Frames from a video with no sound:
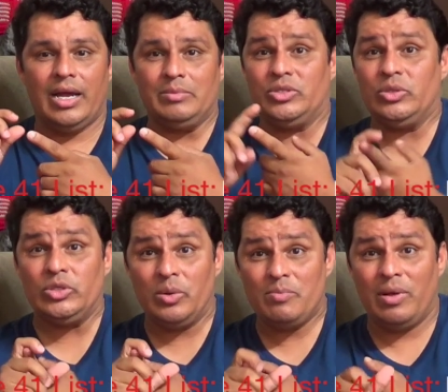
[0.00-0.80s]
I'm
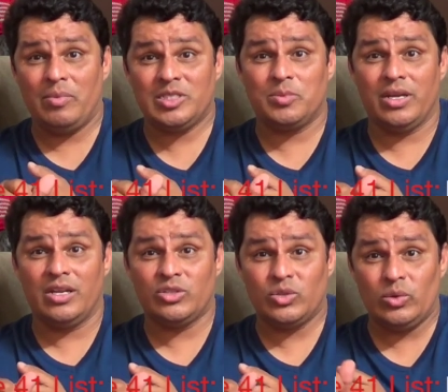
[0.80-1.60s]
still doing public
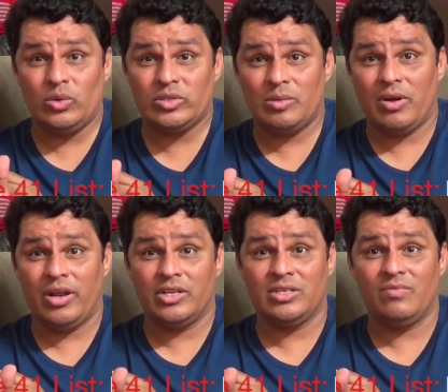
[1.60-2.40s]
speaking at schools
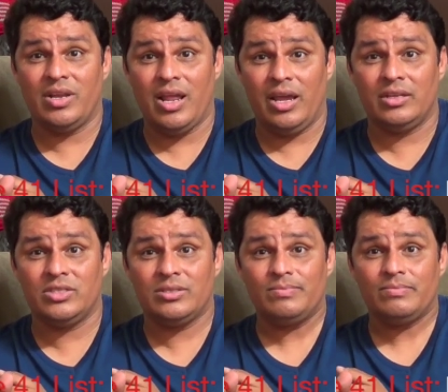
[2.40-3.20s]
about HIV and
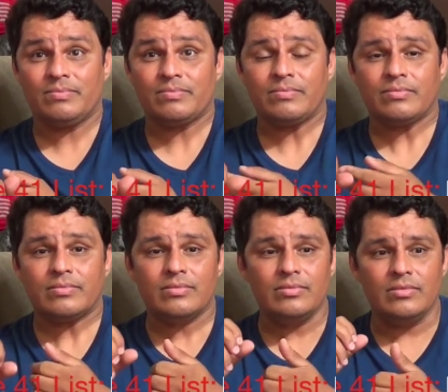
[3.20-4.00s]
AIDS.
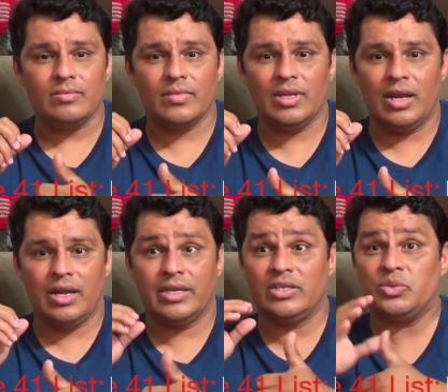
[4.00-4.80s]

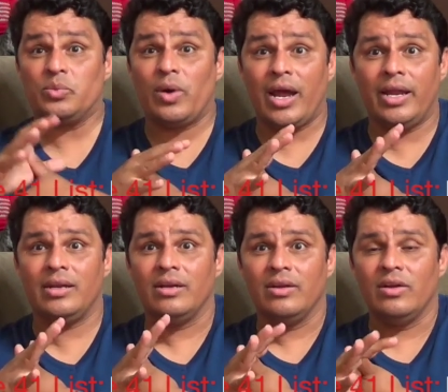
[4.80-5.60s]
I get to write
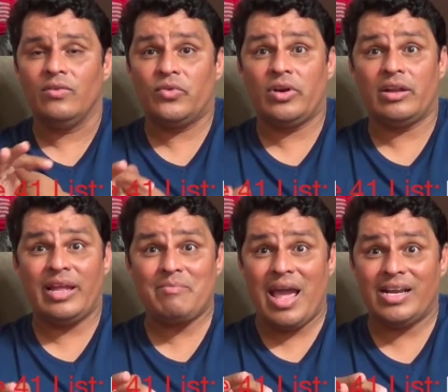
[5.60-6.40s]
for an
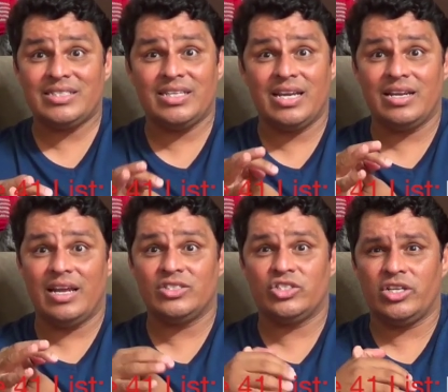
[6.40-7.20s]
online magazine
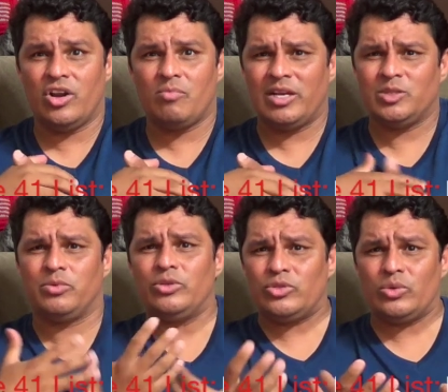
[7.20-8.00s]
and share my
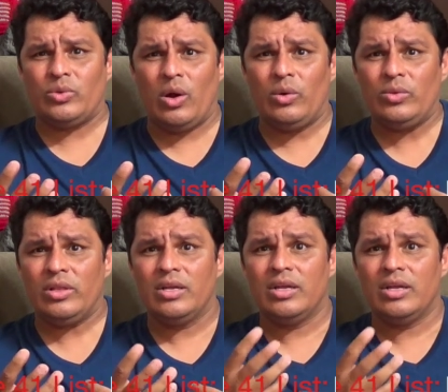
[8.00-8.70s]
spiritual growth.